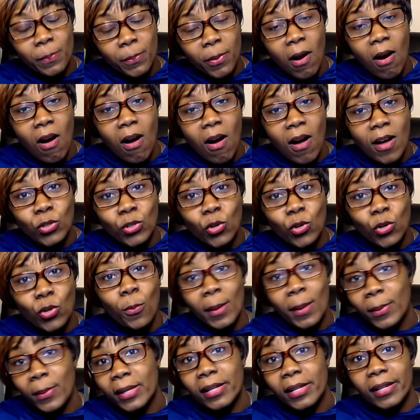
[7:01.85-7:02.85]
pause or
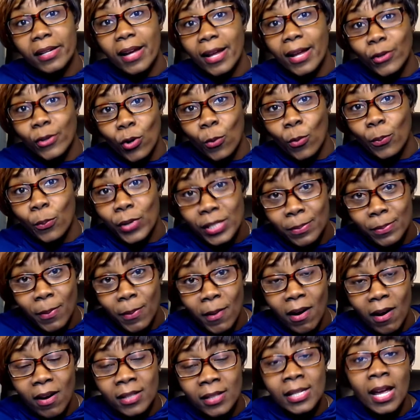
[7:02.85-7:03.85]
maybe i don't press
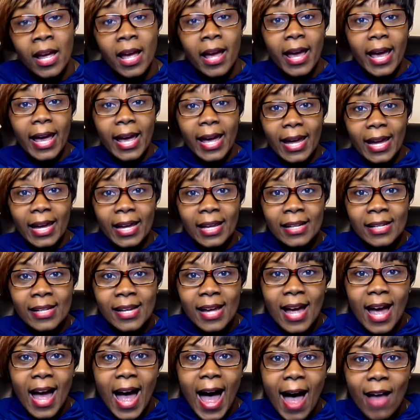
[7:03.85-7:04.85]
pause and
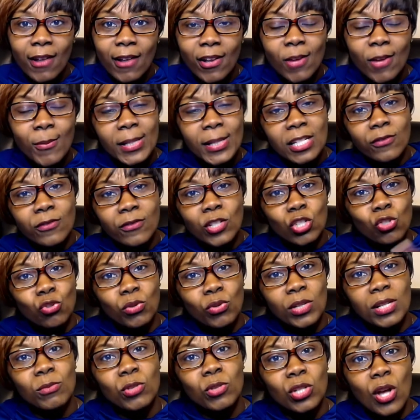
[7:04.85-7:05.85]
i allow myself to
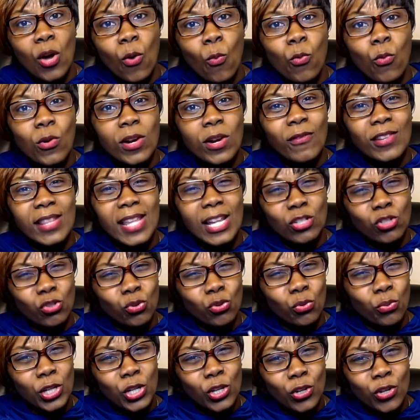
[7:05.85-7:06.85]
dream zone whatever that
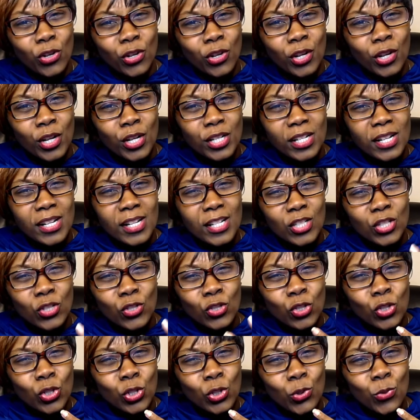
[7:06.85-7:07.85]
trigger
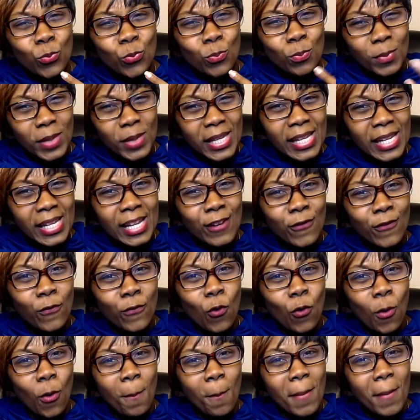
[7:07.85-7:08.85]
to me
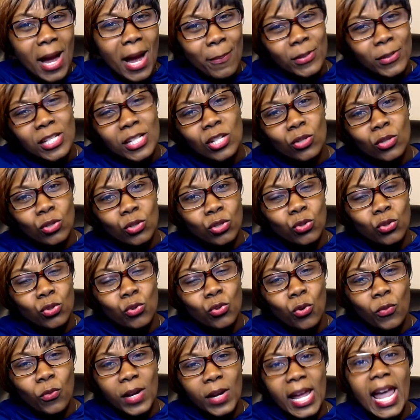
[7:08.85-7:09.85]
for my particular
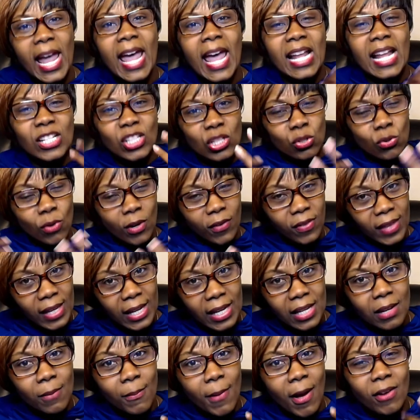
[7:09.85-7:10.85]
story and i just start
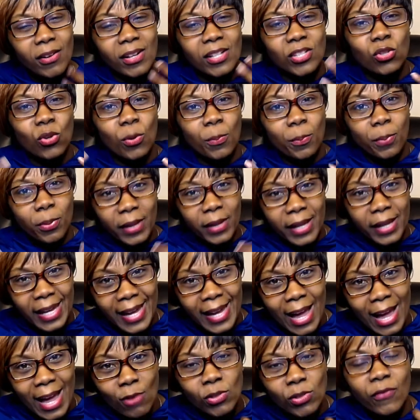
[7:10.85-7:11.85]
thinking about it i start playing
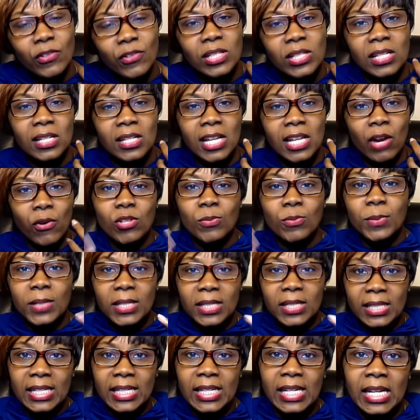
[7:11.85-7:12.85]
out different scenarios
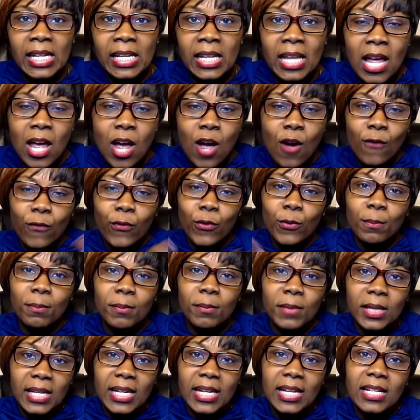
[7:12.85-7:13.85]
because again for
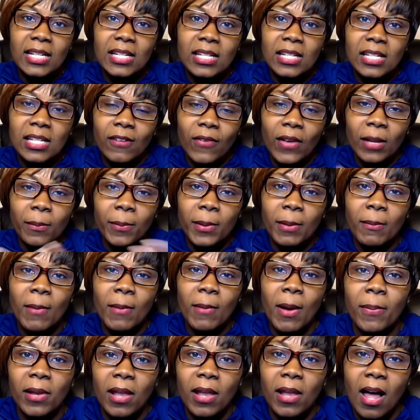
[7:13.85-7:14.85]
me developing my
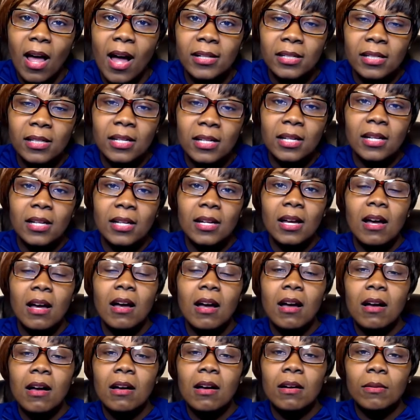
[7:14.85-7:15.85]
plot
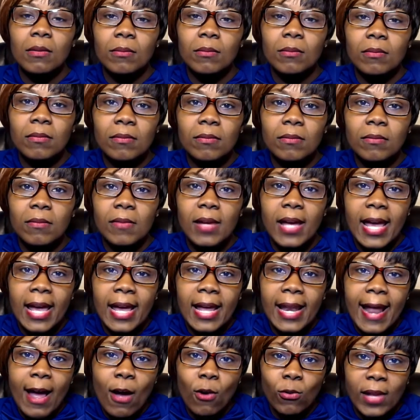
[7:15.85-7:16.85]
um,
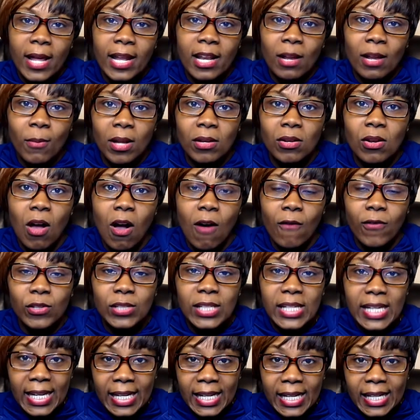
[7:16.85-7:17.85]
and outlining my
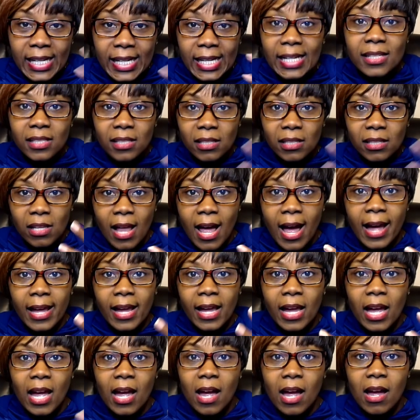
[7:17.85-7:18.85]
novels it is
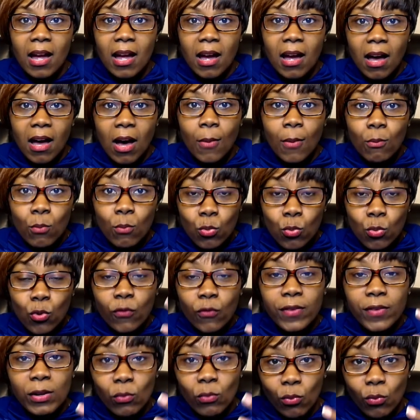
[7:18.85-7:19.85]
like a
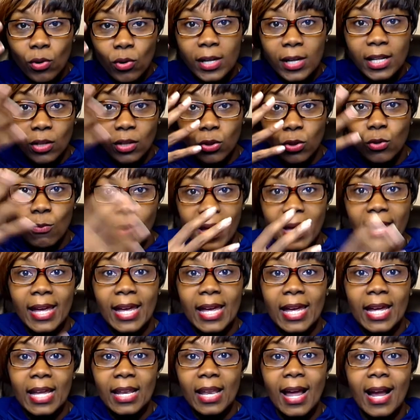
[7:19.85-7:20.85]
movie running through my
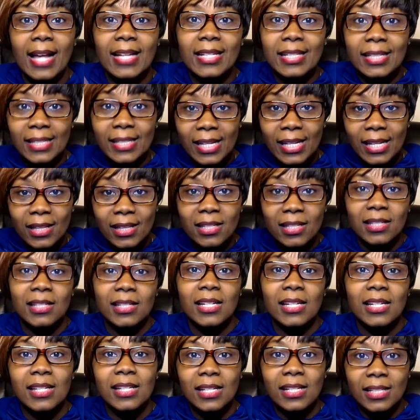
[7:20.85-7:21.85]
head. Like I see the
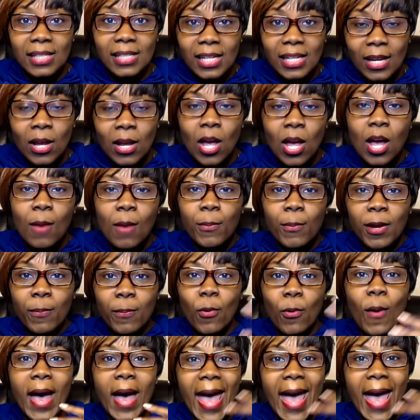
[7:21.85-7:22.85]
scenes, I see
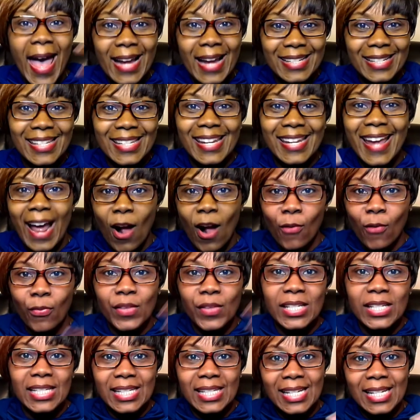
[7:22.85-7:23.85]
people acting out the
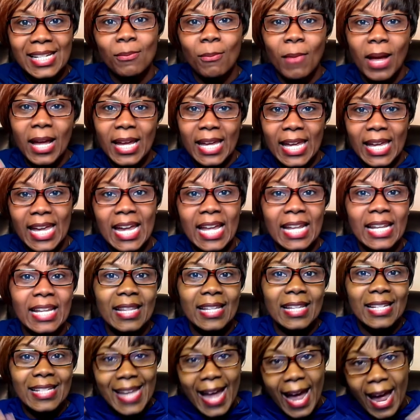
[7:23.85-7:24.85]
scenes in my head, and
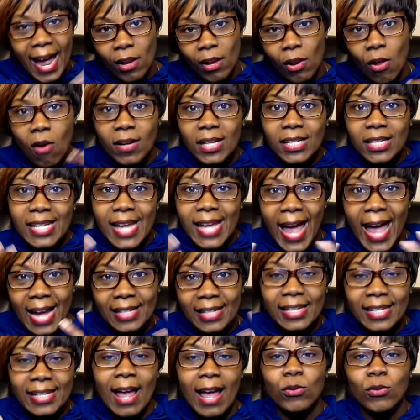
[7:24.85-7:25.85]
the dialogue is
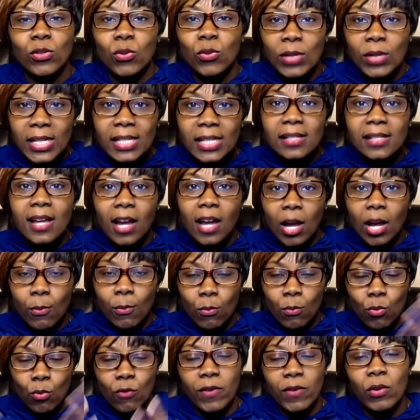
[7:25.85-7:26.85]
acting out. So it is like a
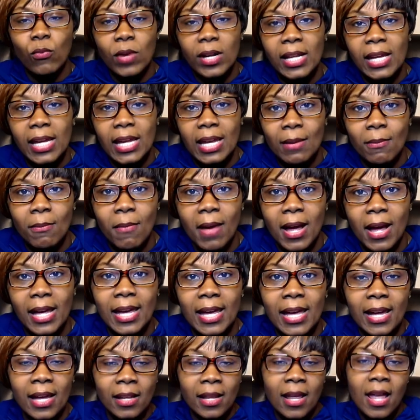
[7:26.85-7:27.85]
movie running in my
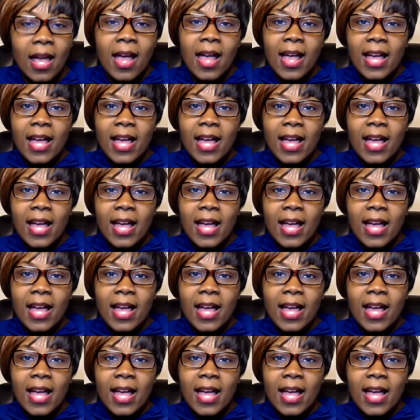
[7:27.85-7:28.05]
head.